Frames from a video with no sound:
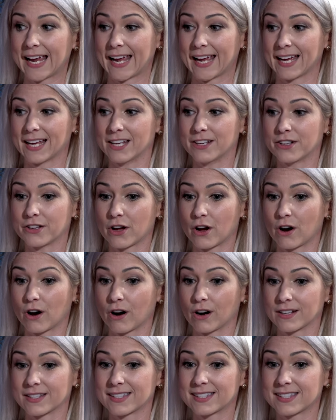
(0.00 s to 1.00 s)
and
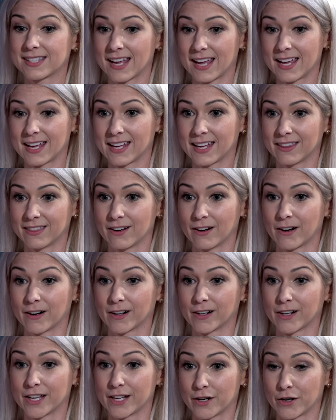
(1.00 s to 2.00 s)
our stake in
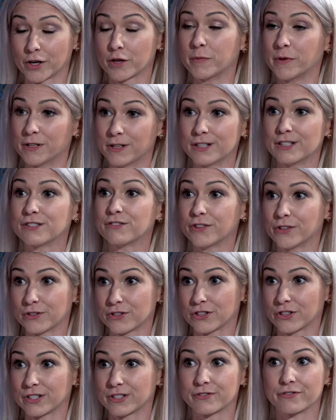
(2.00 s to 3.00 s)
our community's
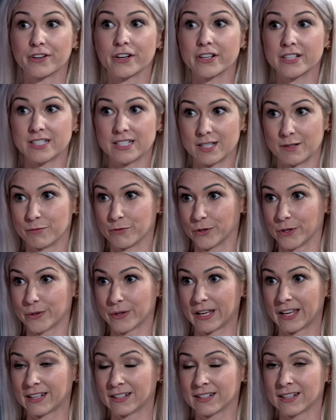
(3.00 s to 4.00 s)
future is very
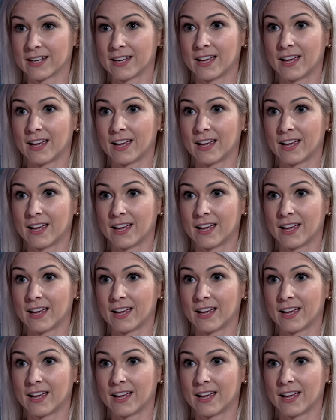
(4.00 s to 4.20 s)
deep-rooted.